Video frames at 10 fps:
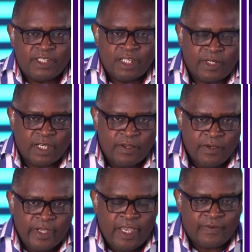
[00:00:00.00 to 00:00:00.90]
chapter
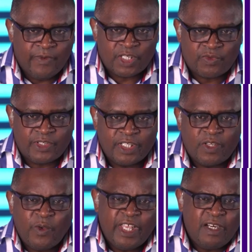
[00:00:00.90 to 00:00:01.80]
8, verse 12, says,
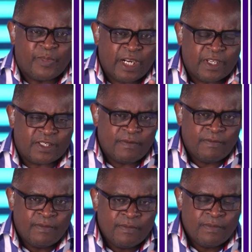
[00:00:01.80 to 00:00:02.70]
so then, brothers,
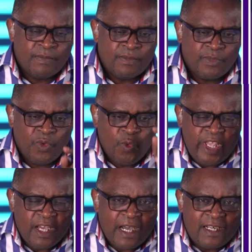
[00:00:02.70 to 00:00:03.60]
we
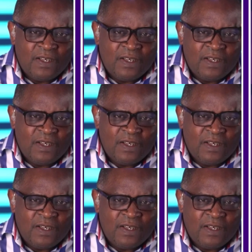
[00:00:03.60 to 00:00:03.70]
are